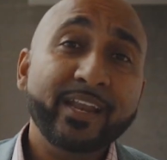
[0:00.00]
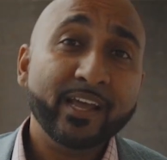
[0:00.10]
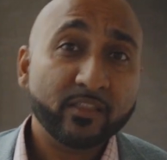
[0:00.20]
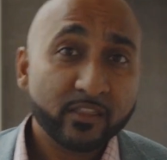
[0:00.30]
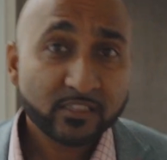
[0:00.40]

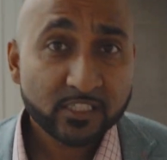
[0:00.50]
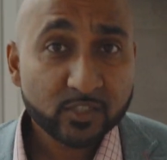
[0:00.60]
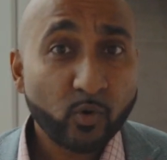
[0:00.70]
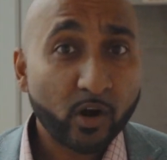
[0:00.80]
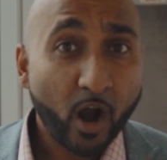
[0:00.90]
Now, this
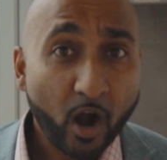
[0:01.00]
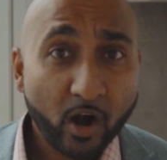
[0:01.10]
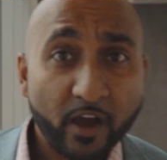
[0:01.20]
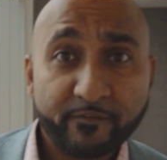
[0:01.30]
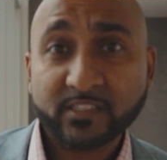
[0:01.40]
is where our
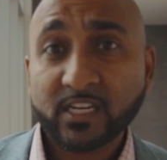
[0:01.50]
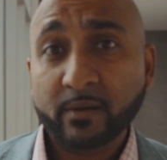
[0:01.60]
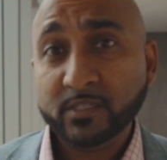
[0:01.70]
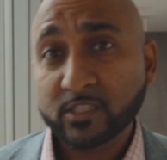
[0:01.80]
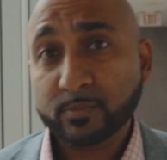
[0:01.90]
office
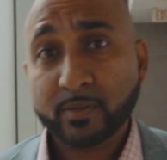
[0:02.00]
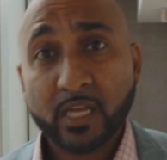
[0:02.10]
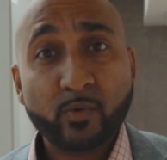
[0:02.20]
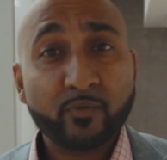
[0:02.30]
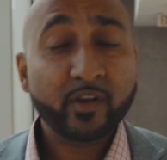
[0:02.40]
comes into
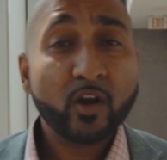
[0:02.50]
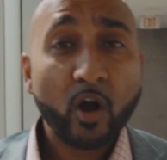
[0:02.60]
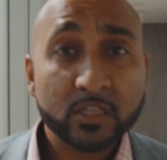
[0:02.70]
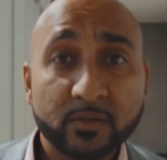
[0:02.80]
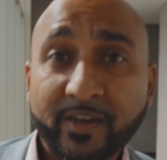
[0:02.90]
play, where we
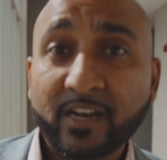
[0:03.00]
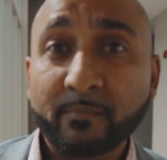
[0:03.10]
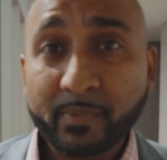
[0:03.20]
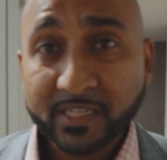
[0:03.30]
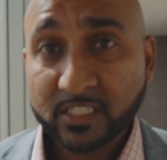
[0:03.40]

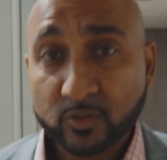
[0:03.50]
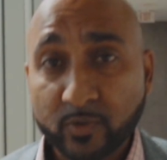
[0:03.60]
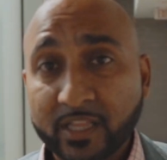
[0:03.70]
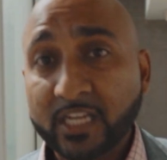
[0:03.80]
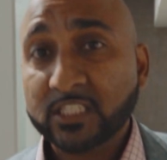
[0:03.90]
cultivated business
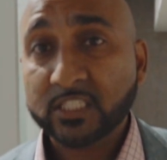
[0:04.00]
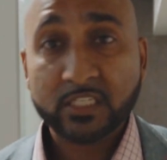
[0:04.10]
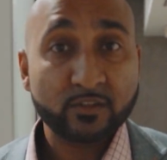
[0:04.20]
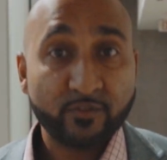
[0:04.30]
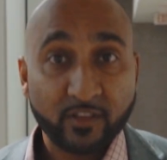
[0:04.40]

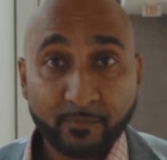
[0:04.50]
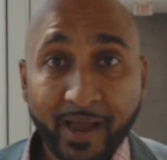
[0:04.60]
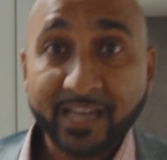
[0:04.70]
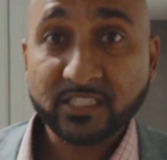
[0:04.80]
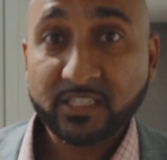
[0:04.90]
relationships for the
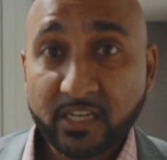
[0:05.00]
past